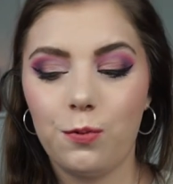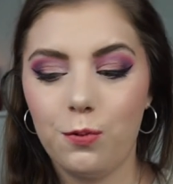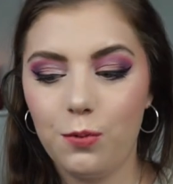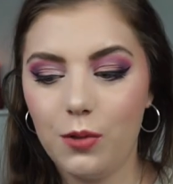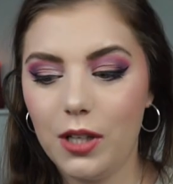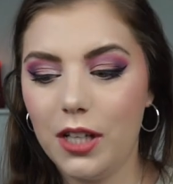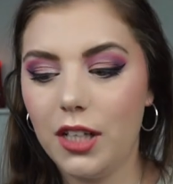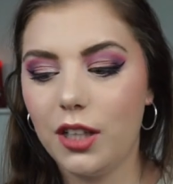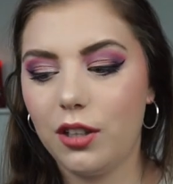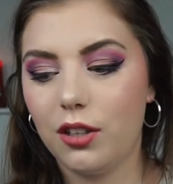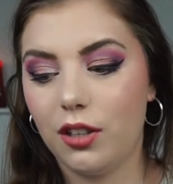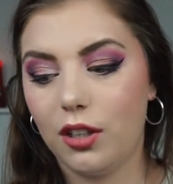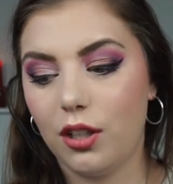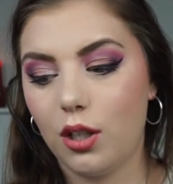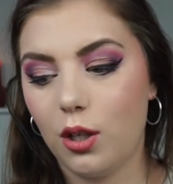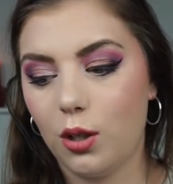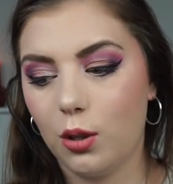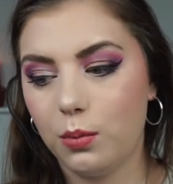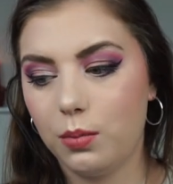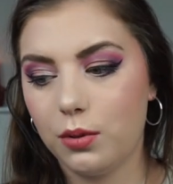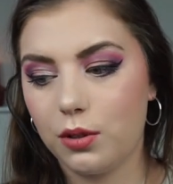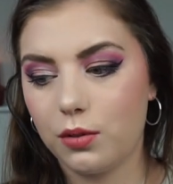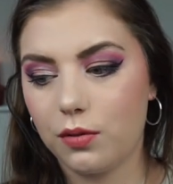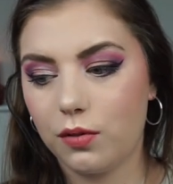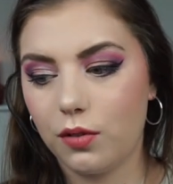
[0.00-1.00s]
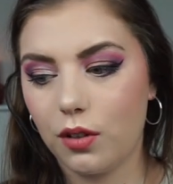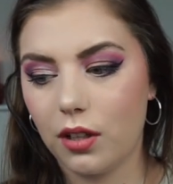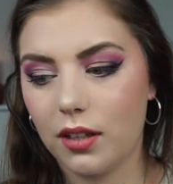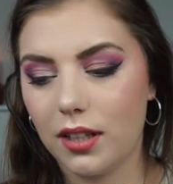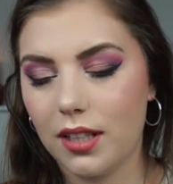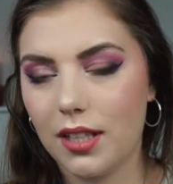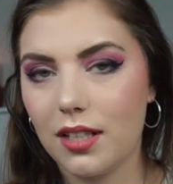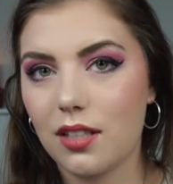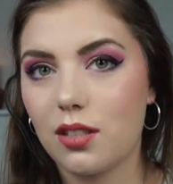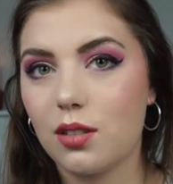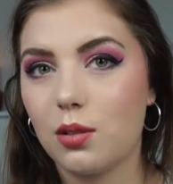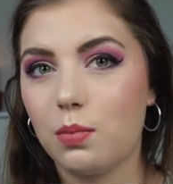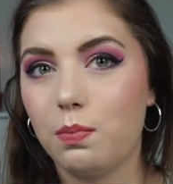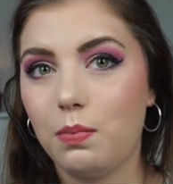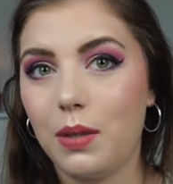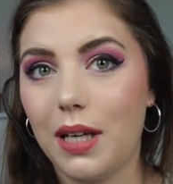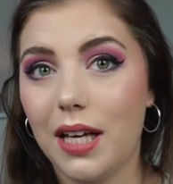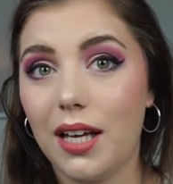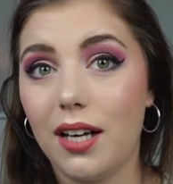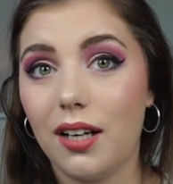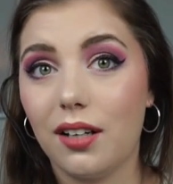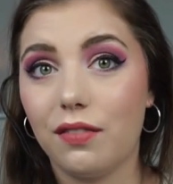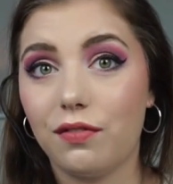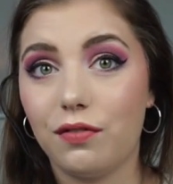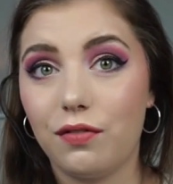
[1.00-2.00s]
really good hopes for this
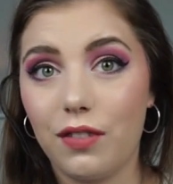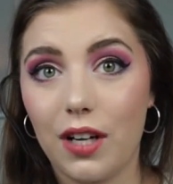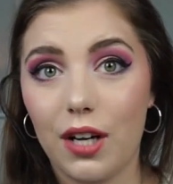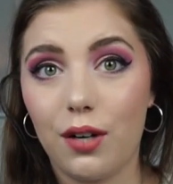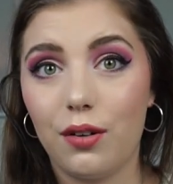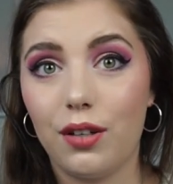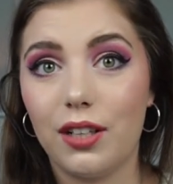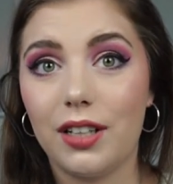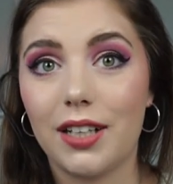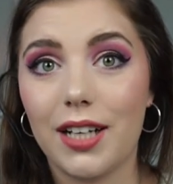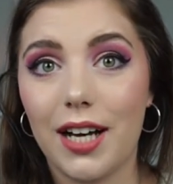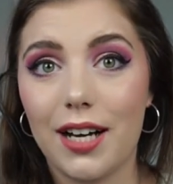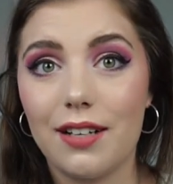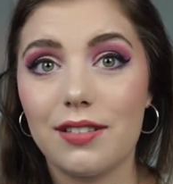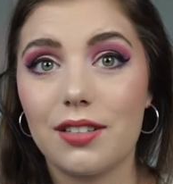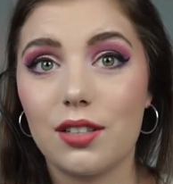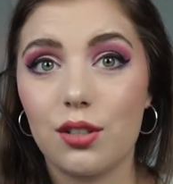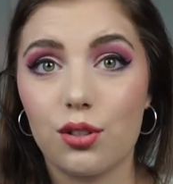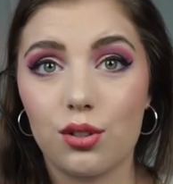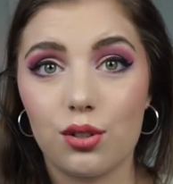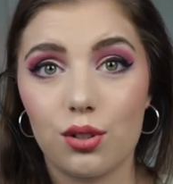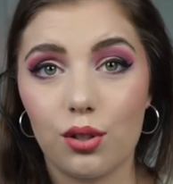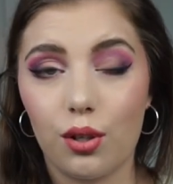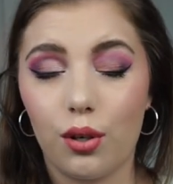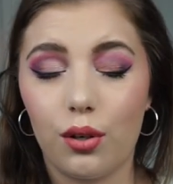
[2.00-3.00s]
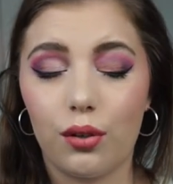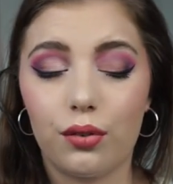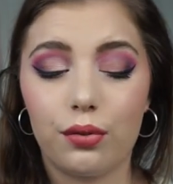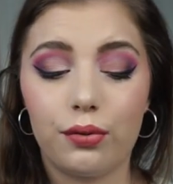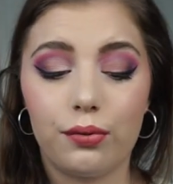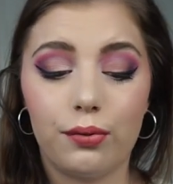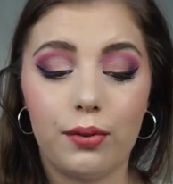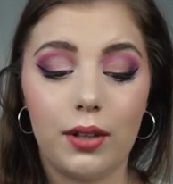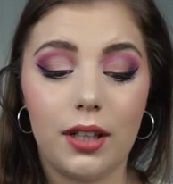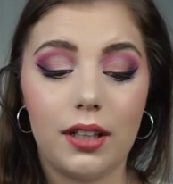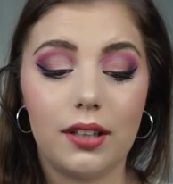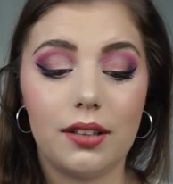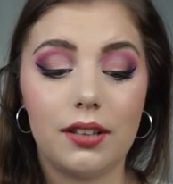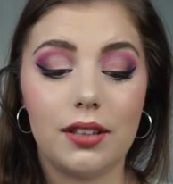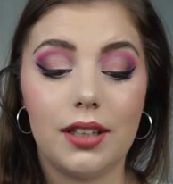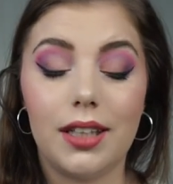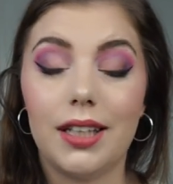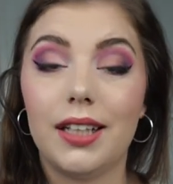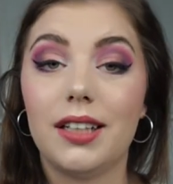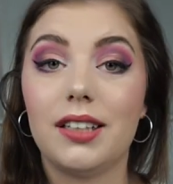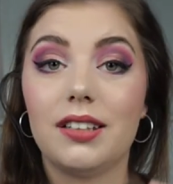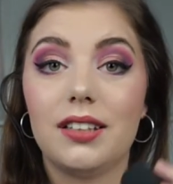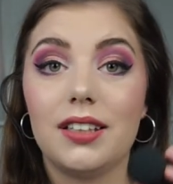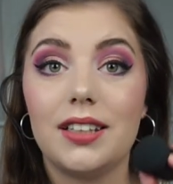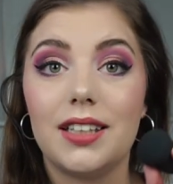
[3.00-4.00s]
being very nice and soft when
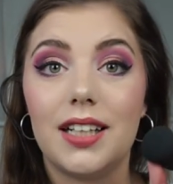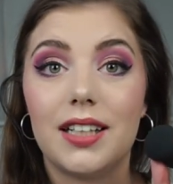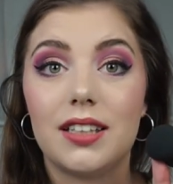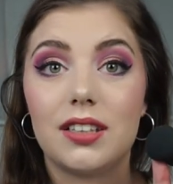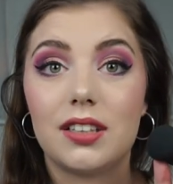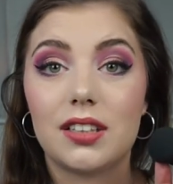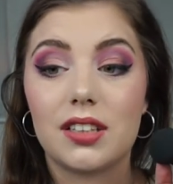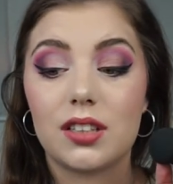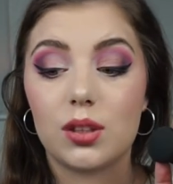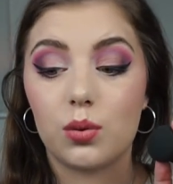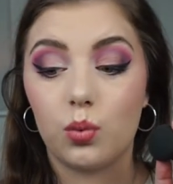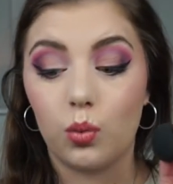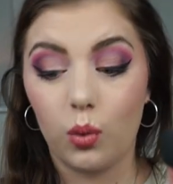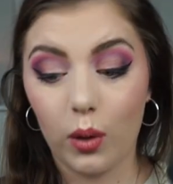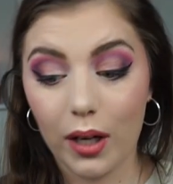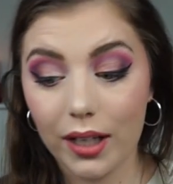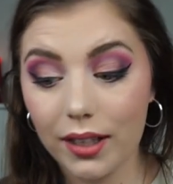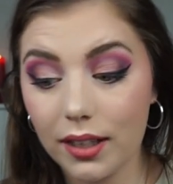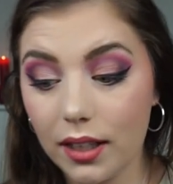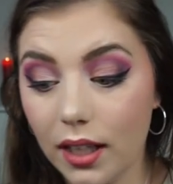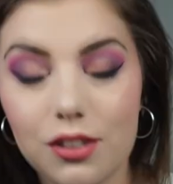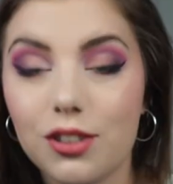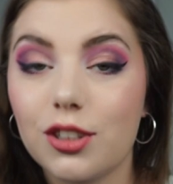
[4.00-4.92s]
it gets wet.